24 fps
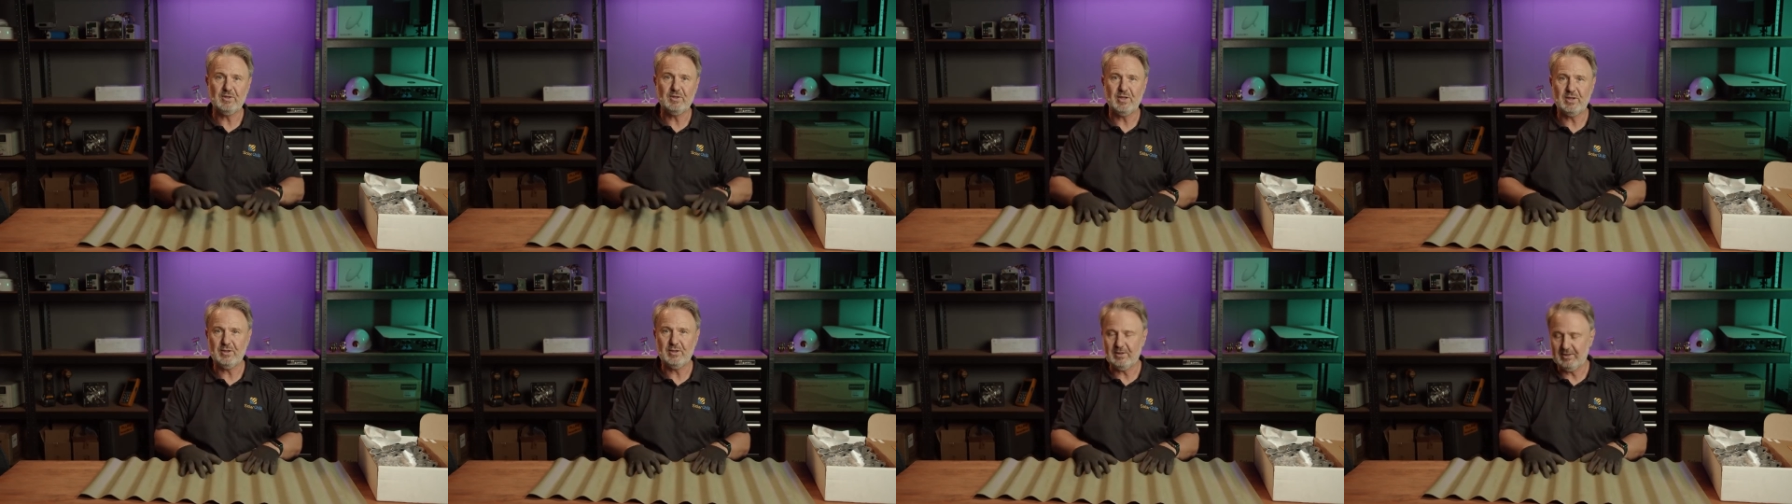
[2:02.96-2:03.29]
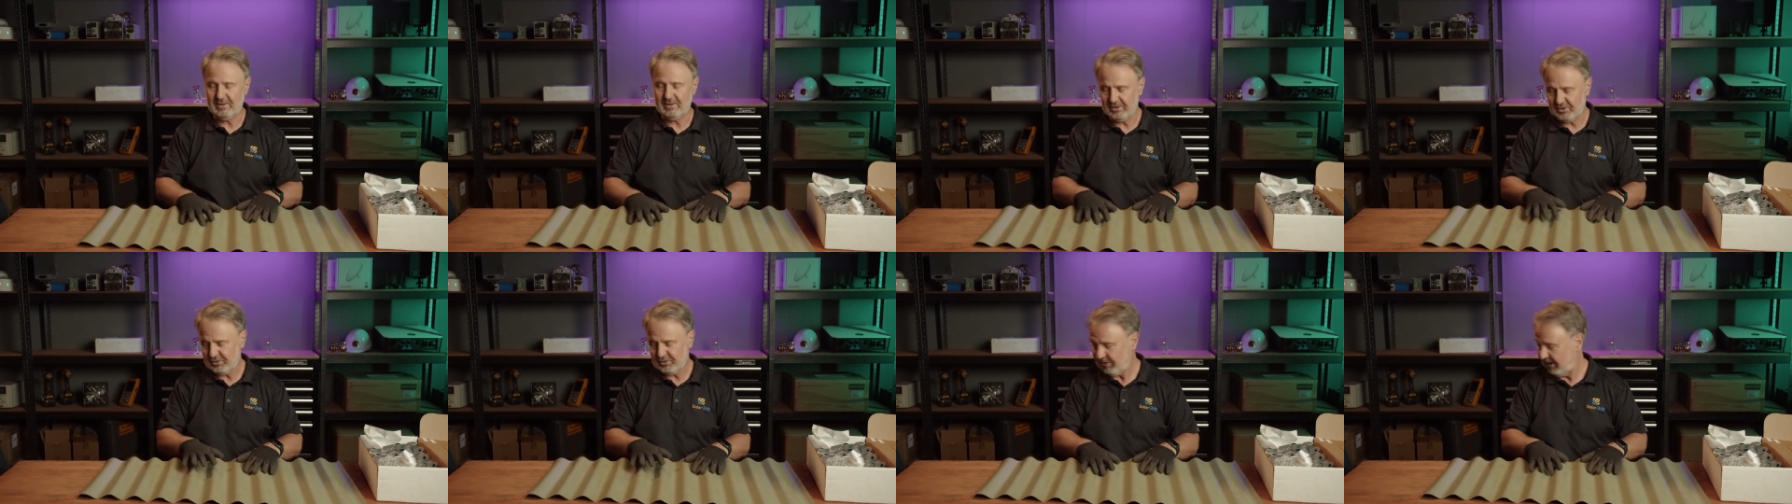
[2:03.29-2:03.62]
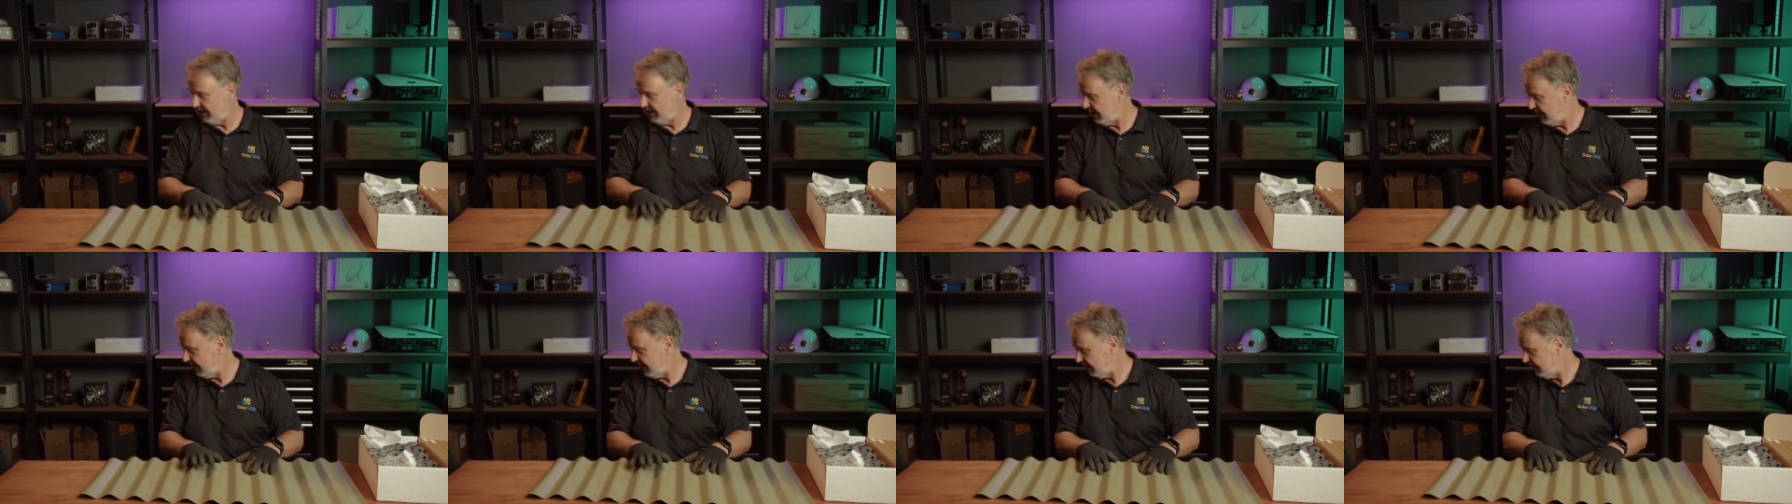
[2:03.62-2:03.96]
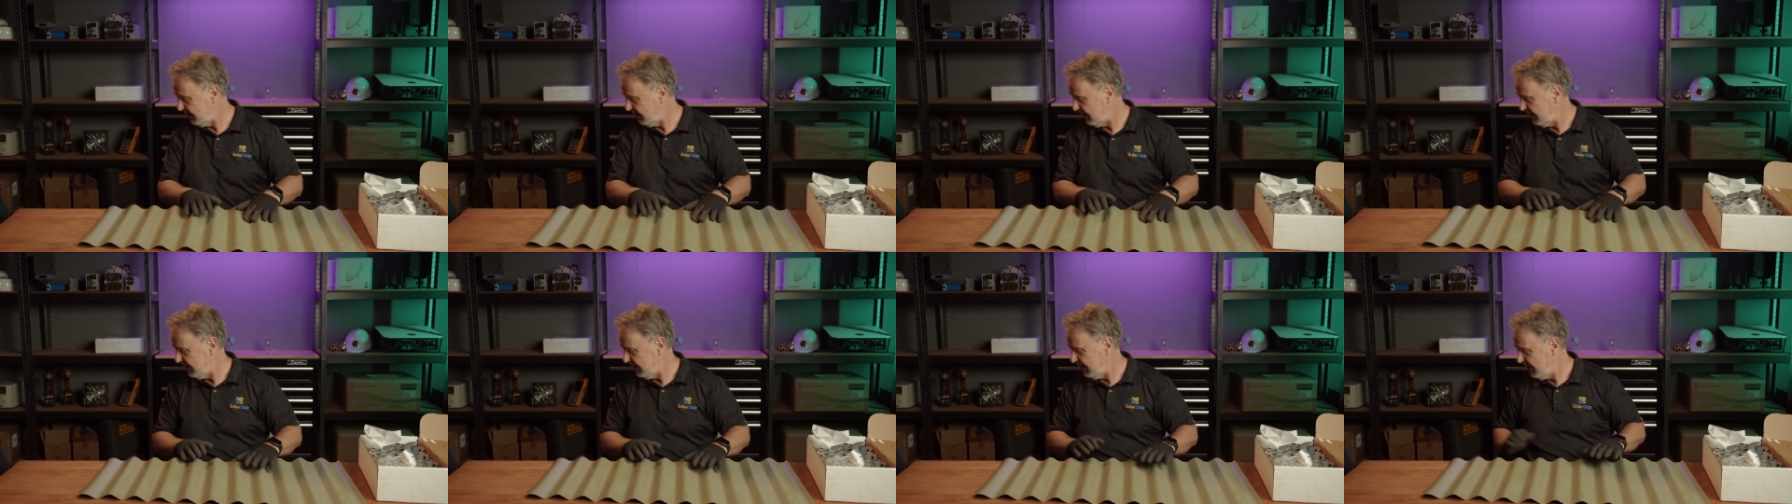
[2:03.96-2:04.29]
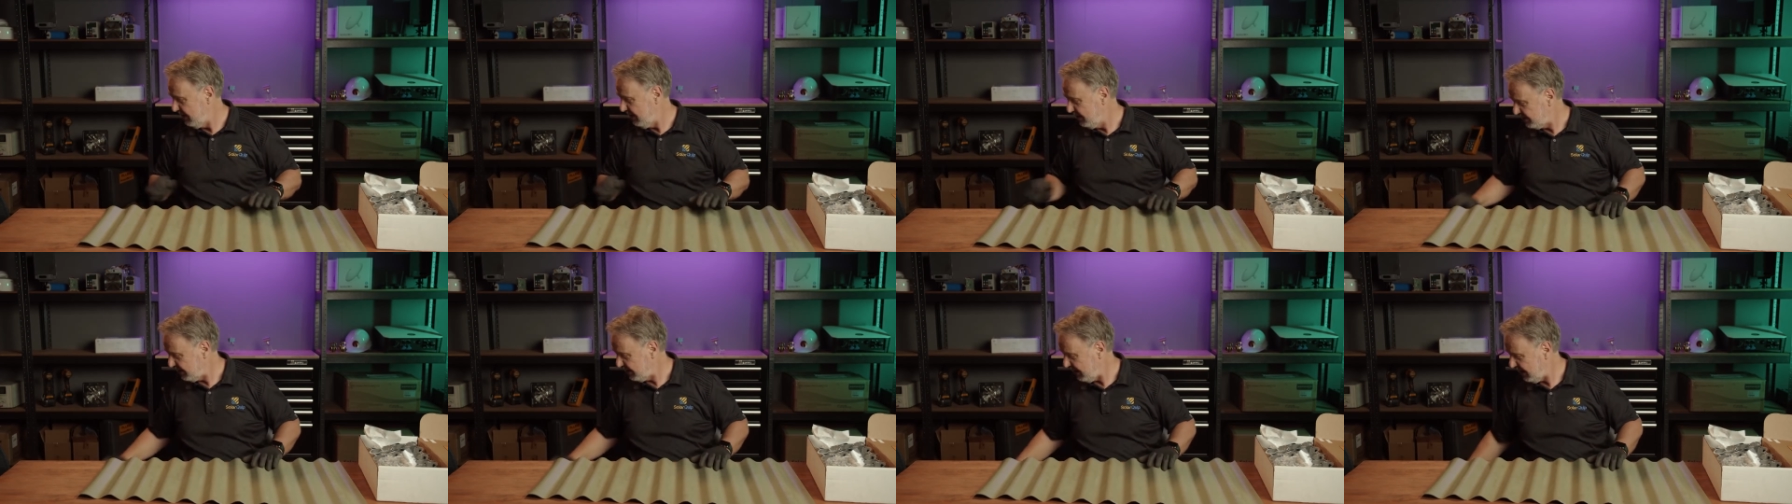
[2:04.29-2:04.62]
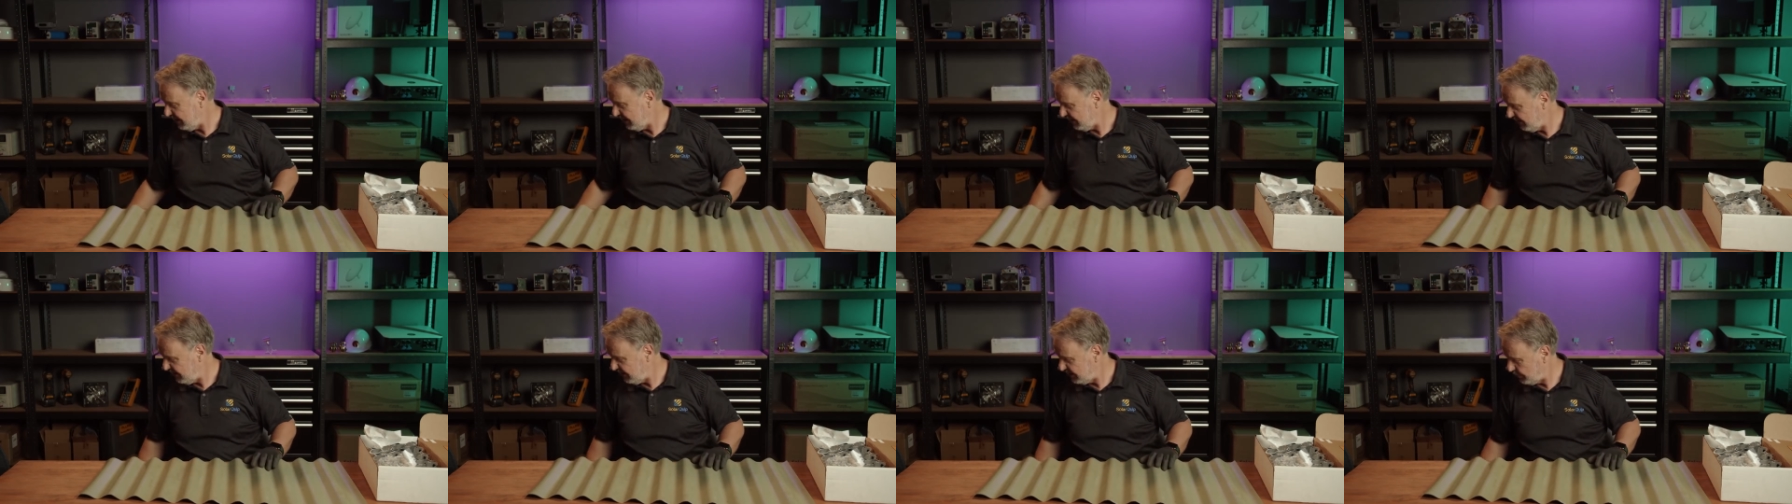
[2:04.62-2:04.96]
material in Australia. So
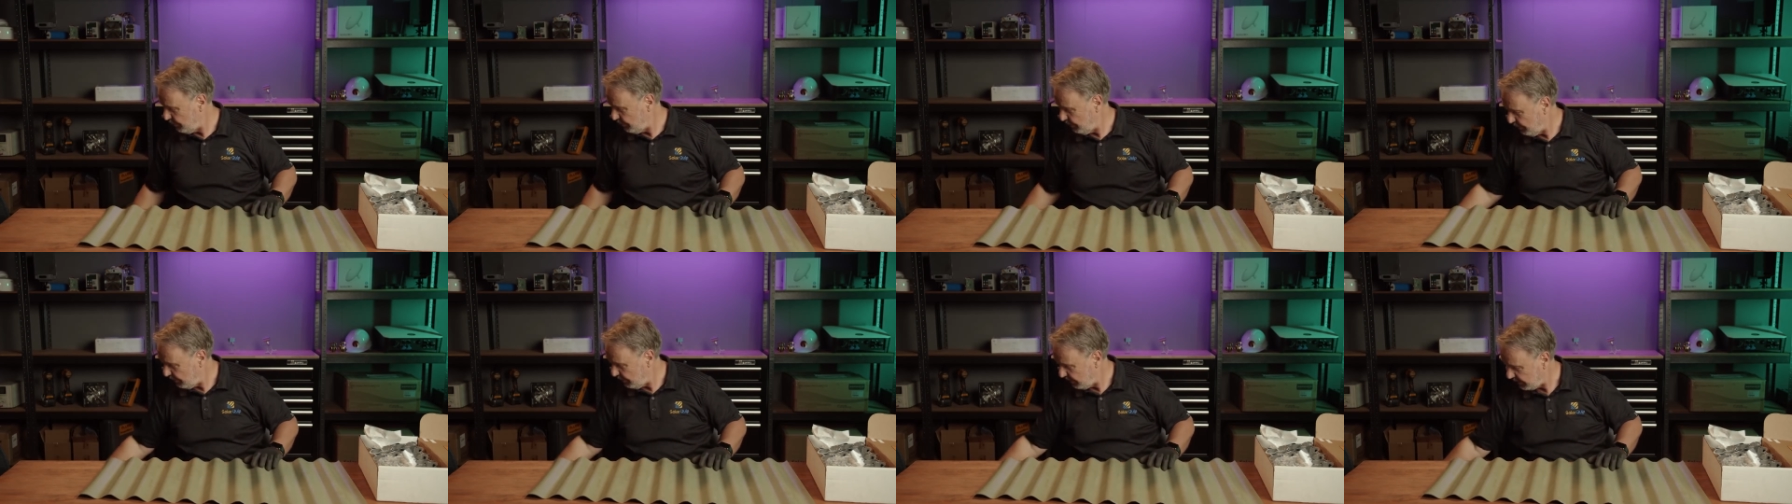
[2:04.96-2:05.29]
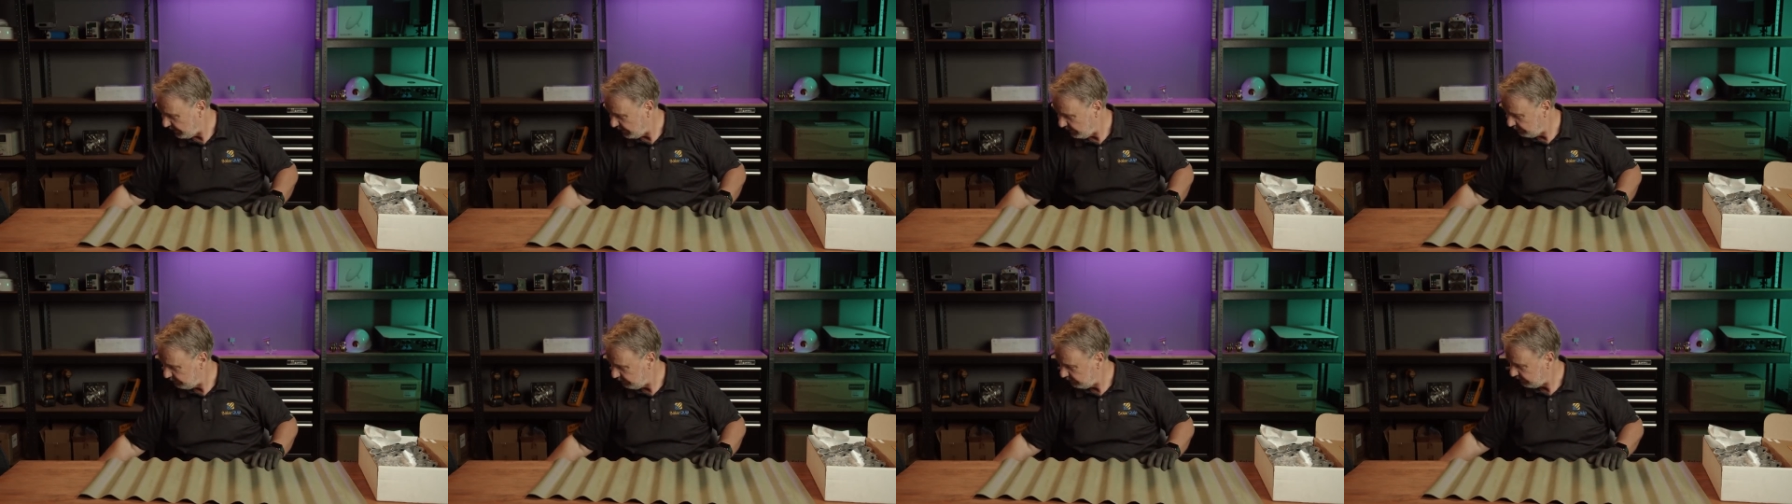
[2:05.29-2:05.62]
how do these work?